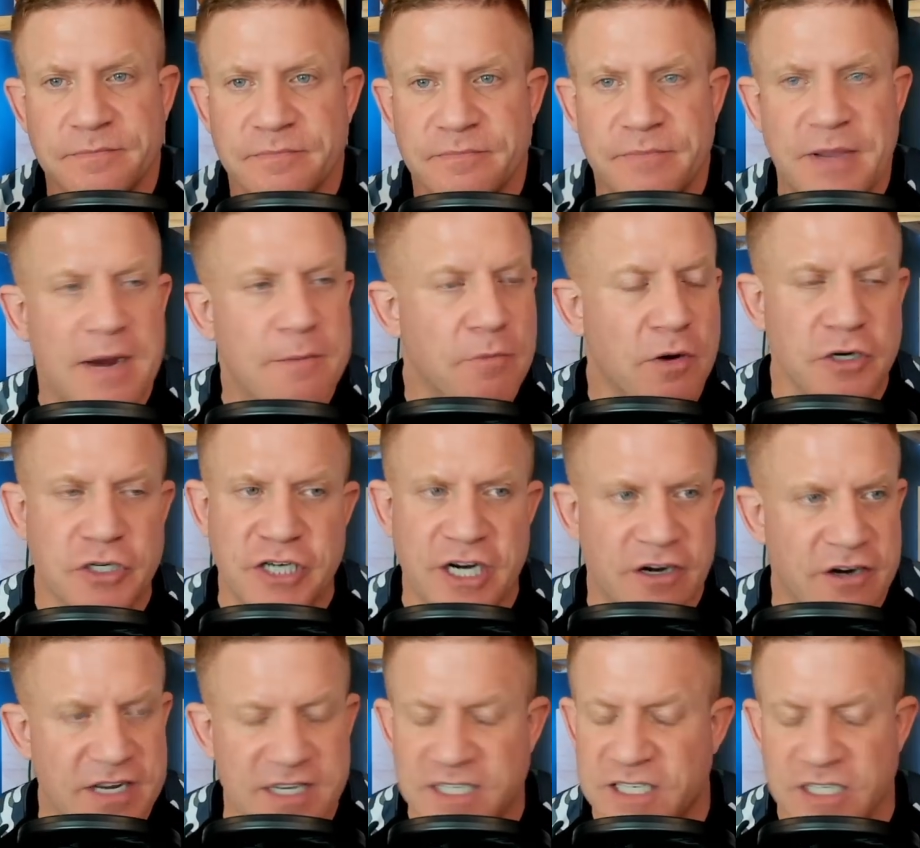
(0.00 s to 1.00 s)

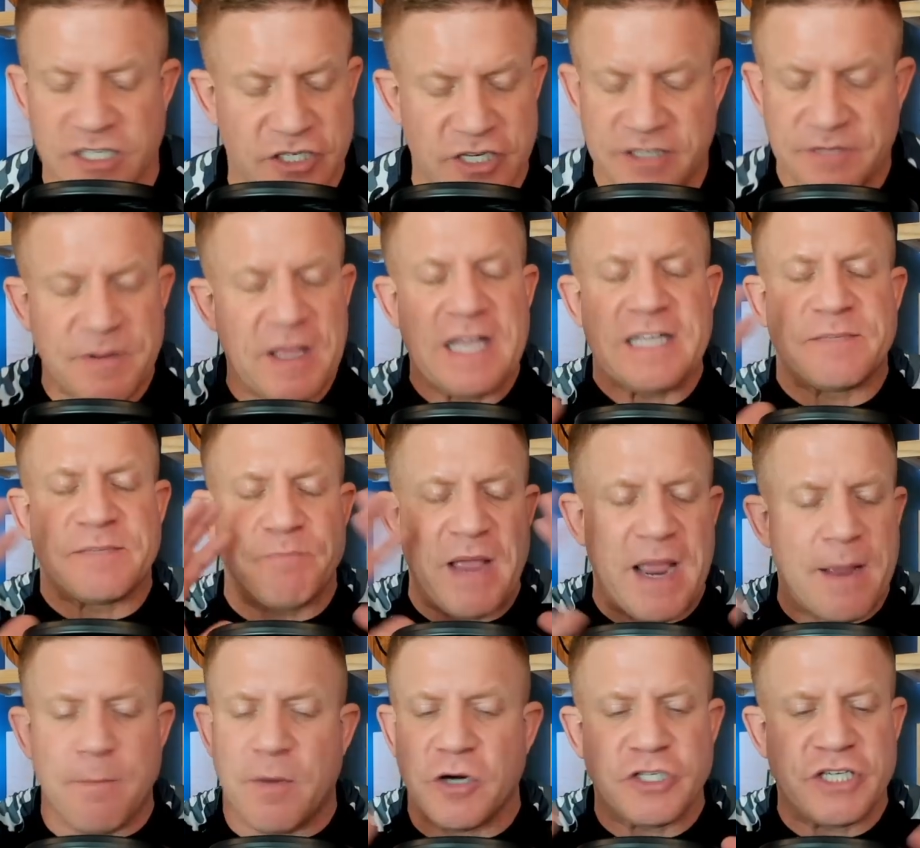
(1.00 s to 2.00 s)
It's
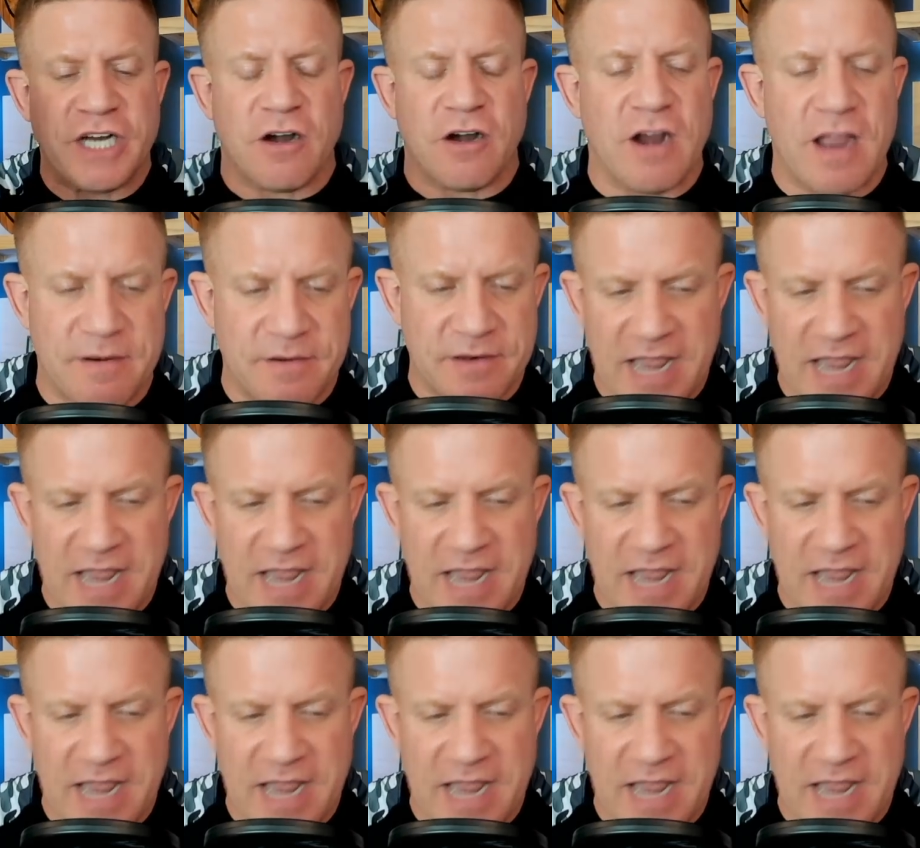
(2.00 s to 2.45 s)
Bam Margera